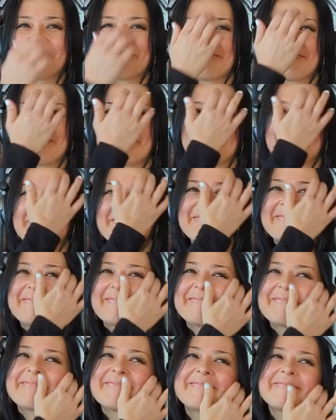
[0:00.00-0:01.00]

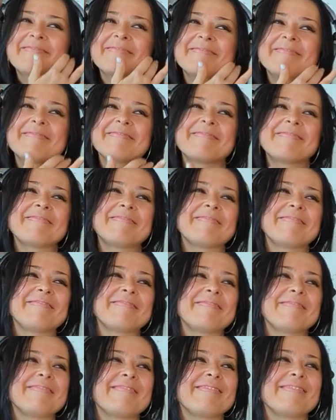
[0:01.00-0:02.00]

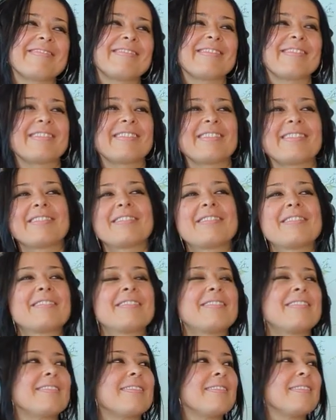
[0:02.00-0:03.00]

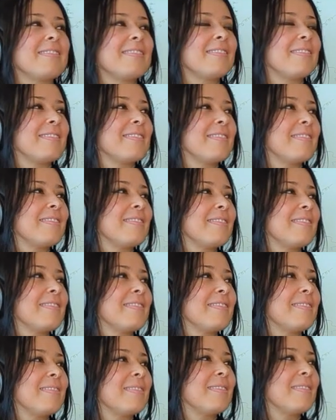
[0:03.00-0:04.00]

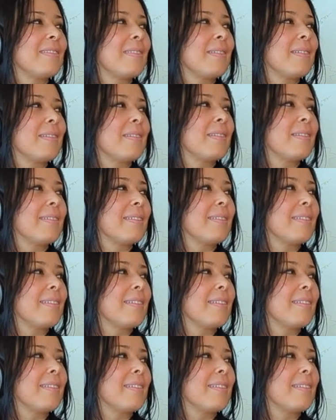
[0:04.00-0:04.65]
No words are spoken by the person on screen.